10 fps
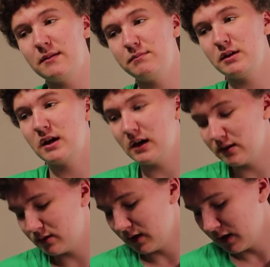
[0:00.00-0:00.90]

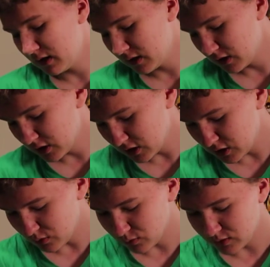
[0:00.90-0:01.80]
because
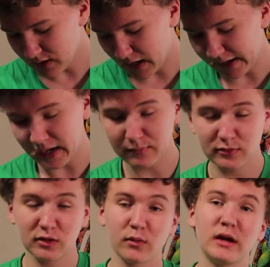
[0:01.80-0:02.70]
she was not kept
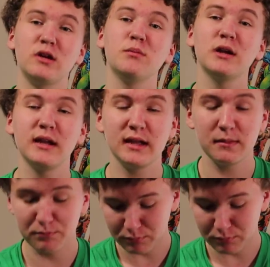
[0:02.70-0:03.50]
in the right humidity.